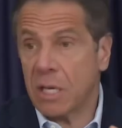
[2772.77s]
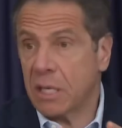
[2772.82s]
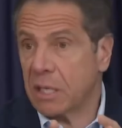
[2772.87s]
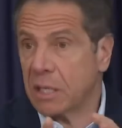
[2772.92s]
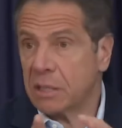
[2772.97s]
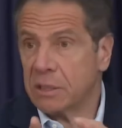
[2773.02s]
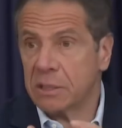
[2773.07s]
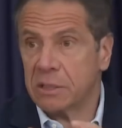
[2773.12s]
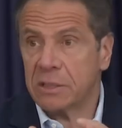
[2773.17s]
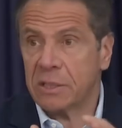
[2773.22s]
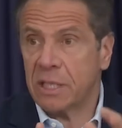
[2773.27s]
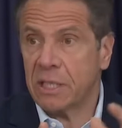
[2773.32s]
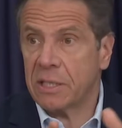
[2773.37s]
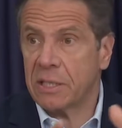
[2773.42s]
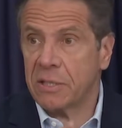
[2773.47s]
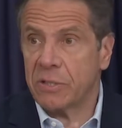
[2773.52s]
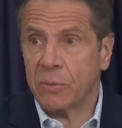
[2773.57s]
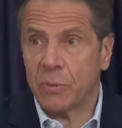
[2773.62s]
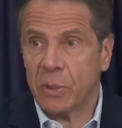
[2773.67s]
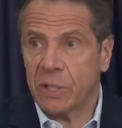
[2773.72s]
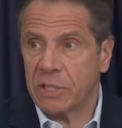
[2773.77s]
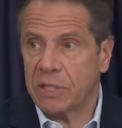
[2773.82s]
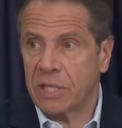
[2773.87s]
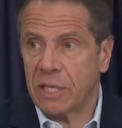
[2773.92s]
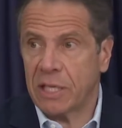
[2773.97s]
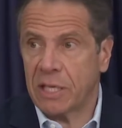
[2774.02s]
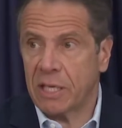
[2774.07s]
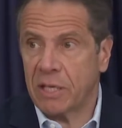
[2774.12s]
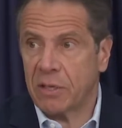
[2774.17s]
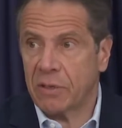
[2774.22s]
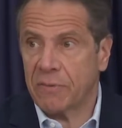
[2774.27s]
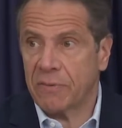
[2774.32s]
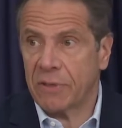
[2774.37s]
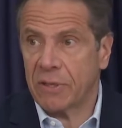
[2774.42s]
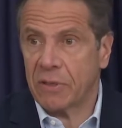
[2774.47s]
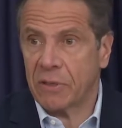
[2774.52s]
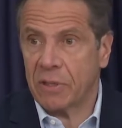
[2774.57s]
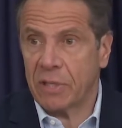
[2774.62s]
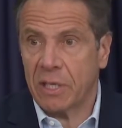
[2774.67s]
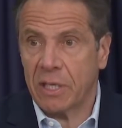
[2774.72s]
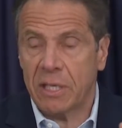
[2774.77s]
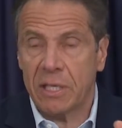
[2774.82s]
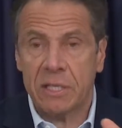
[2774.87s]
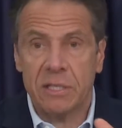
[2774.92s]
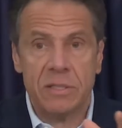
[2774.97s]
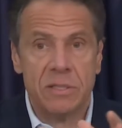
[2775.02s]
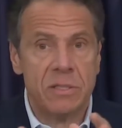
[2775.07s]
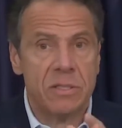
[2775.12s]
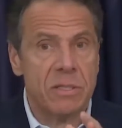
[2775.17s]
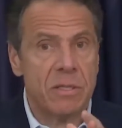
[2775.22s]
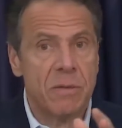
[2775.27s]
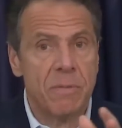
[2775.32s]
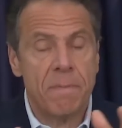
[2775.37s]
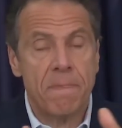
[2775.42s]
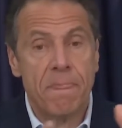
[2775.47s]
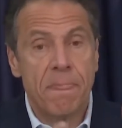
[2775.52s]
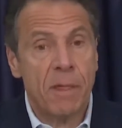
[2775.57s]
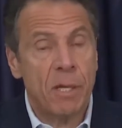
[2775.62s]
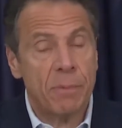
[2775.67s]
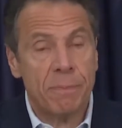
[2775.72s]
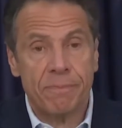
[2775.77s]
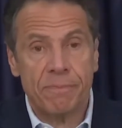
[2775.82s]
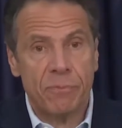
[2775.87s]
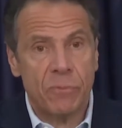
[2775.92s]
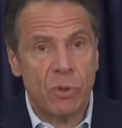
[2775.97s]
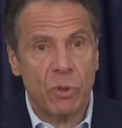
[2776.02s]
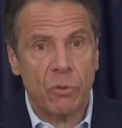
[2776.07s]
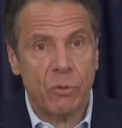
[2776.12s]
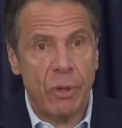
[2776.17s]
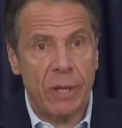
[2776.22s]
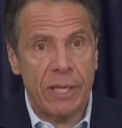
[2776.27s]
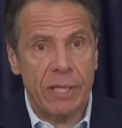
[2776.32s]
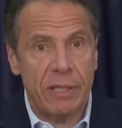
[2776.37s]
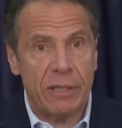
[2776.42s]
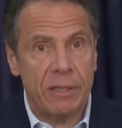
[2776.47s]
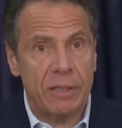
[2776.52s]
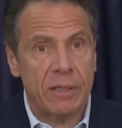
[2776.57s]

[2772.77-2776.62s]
and I understand that you want to take care of airlines. Great.